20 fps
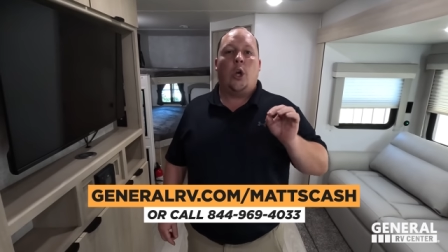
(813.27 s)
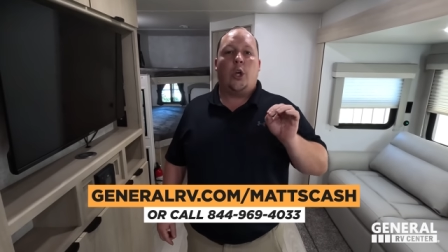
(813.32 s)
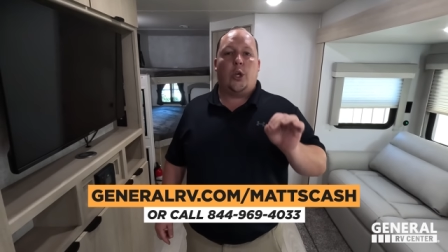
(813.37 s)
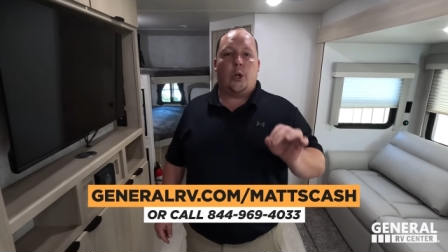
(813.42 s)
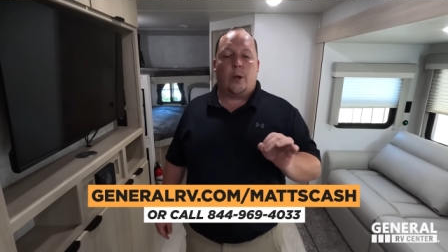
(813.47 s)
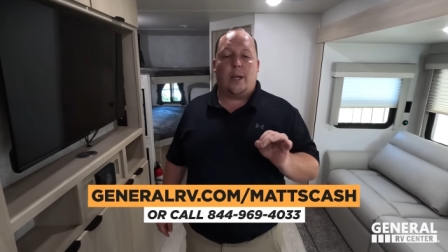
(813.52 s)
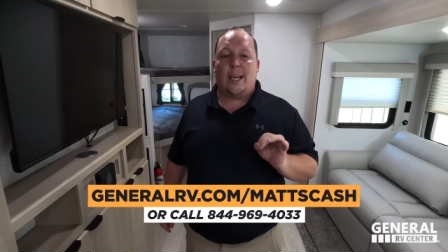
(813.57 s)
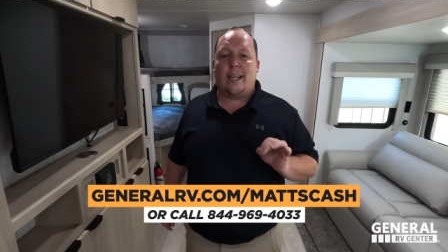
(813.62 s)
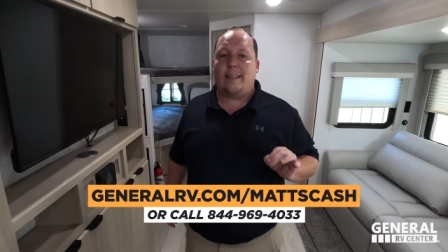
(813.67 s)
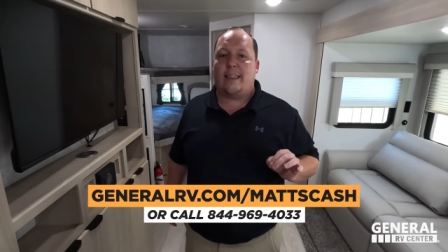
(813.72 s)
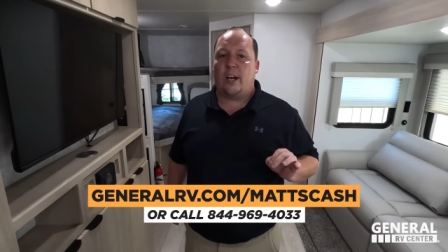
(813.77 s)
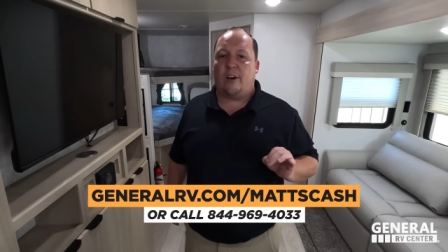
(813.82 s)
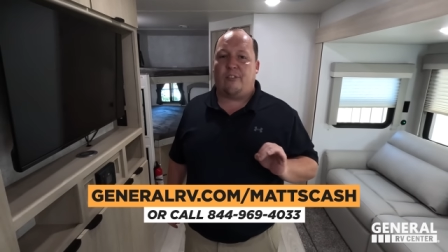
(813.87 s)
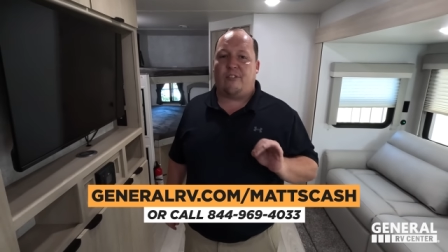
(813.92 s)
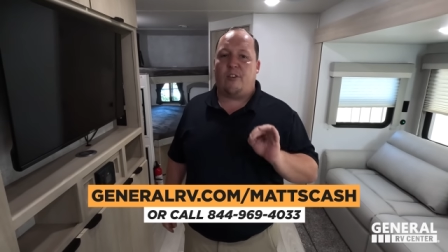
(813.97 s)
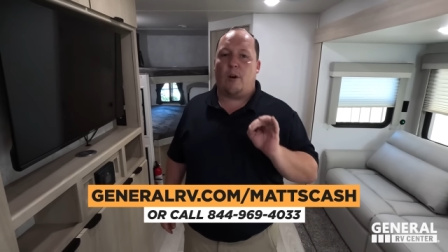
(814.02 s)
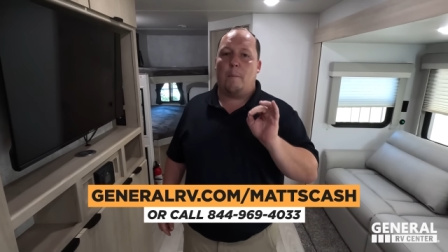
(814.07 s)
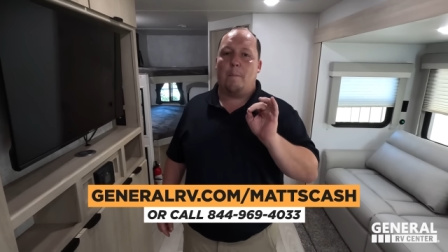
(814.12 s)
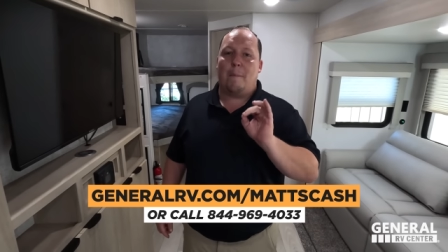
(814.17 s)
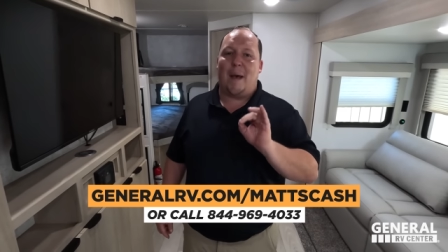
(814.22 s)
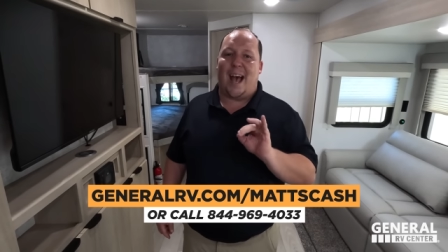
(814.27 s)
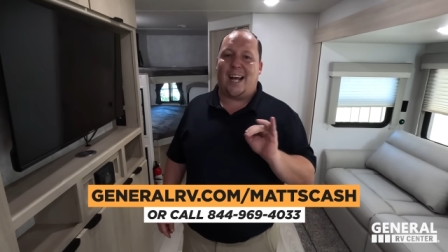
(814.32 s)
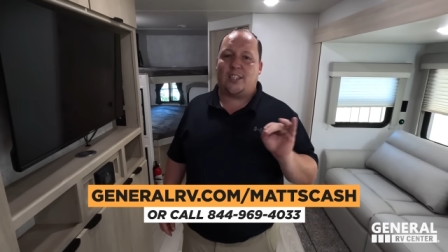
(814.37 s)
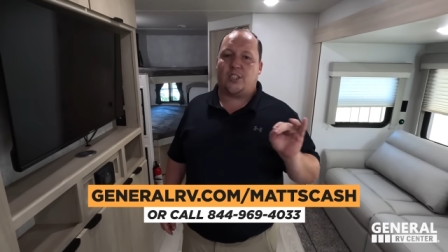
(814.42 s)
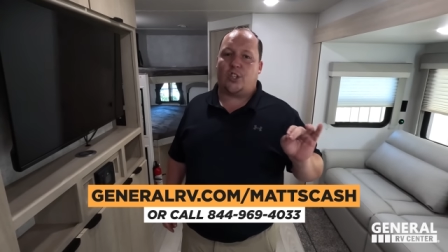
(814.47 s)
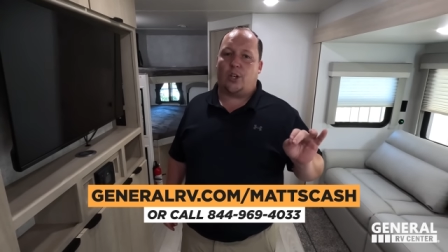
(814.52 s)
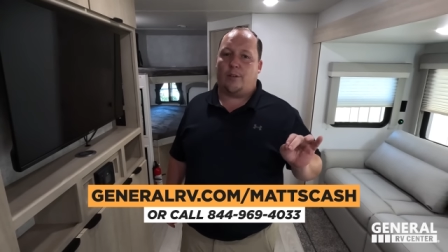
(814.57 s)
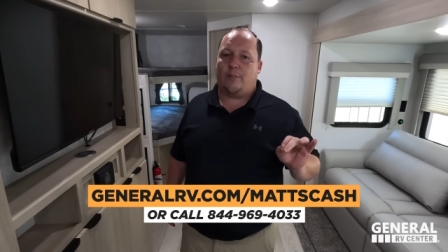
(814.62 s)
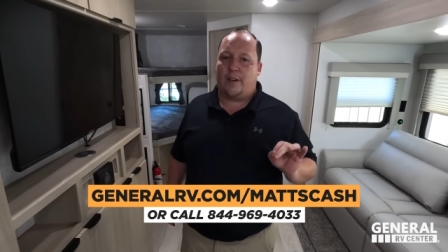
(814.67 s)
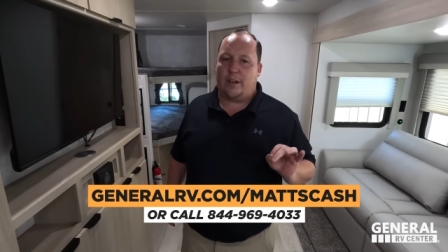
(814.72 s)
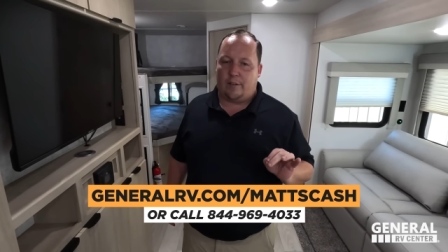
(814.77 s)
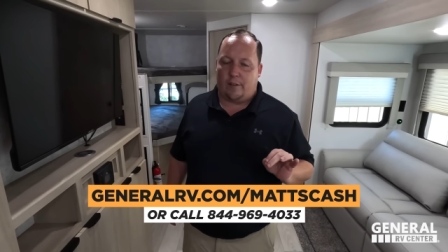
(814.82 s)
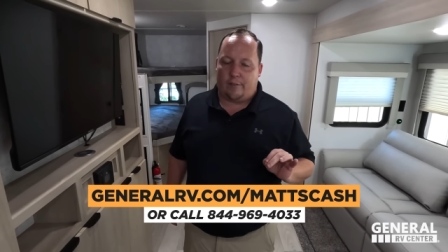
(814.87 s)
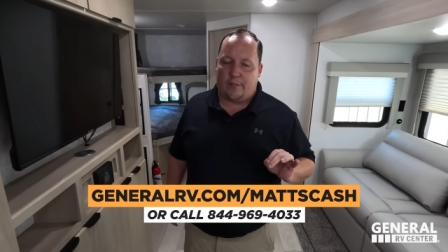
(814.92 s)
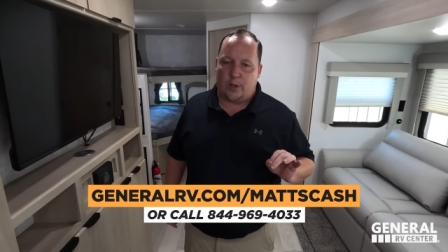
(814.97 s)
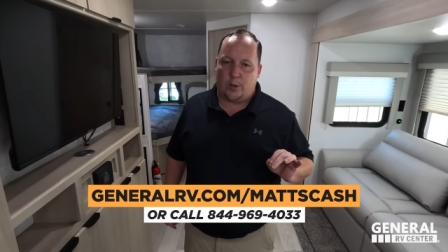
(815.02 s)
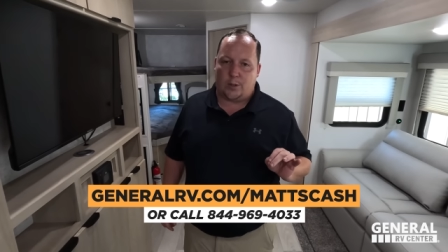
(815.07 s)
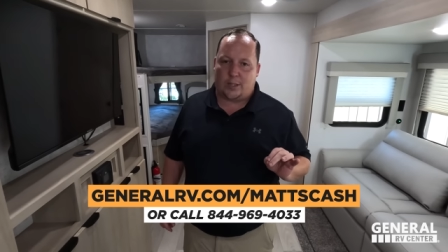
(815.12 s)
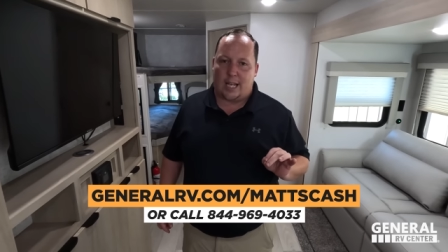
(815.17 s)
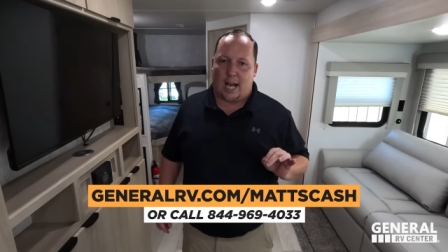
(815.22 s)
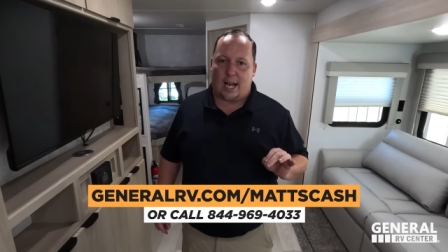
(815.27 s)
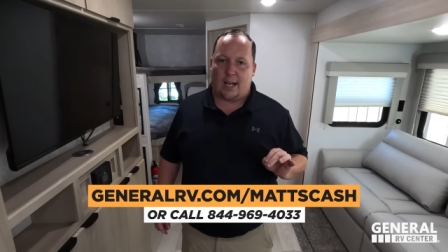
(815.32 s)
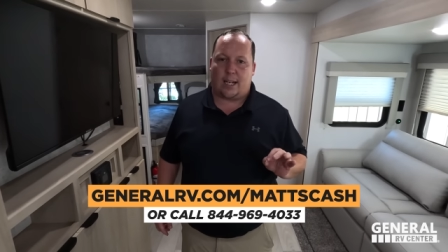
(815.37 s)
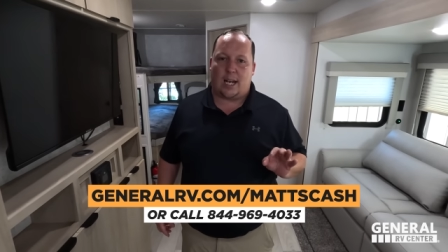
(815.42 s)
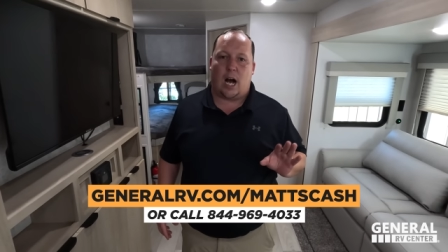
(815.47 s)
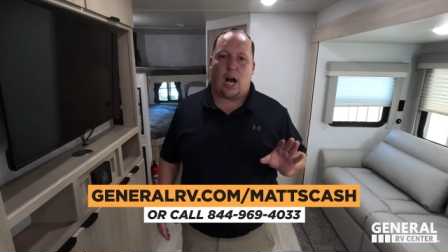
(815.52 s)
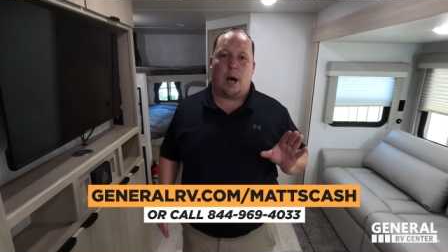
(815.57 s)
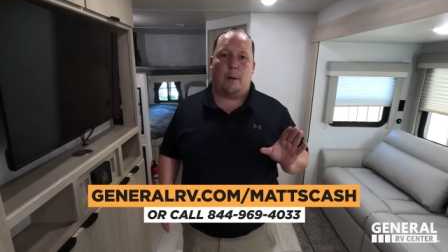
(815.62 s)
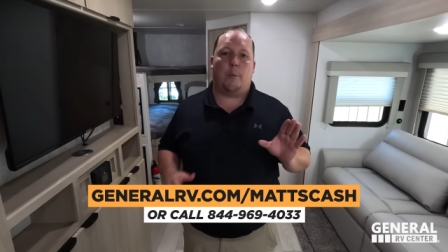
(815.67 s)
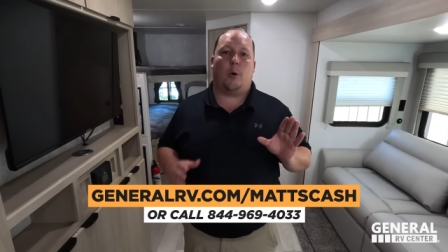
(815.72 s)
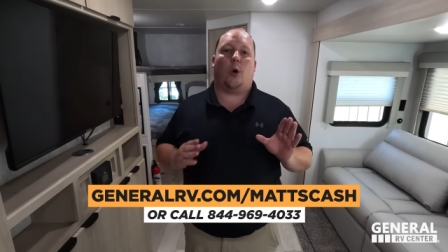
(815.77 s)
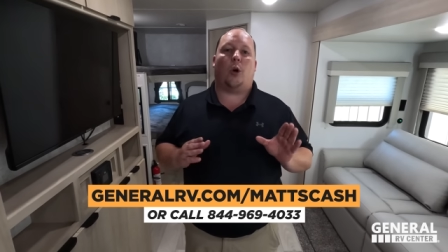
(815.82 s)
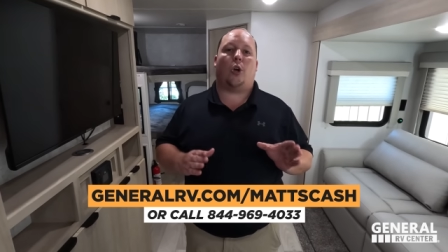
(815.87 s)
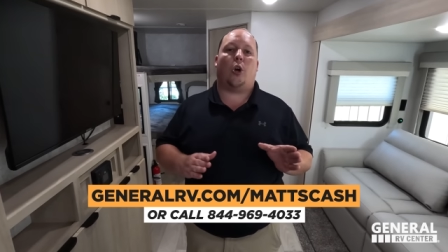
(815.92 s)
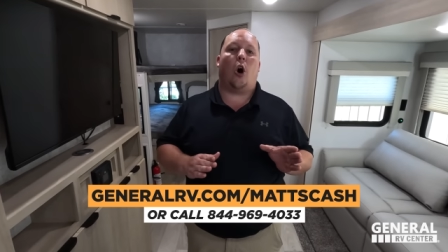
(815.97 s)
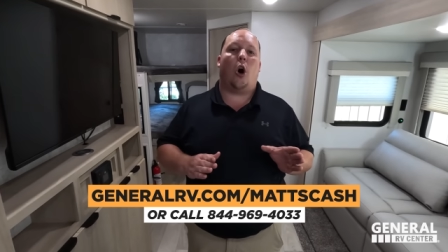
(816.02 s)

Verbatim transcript: You can get there from mattsrvreviews.com or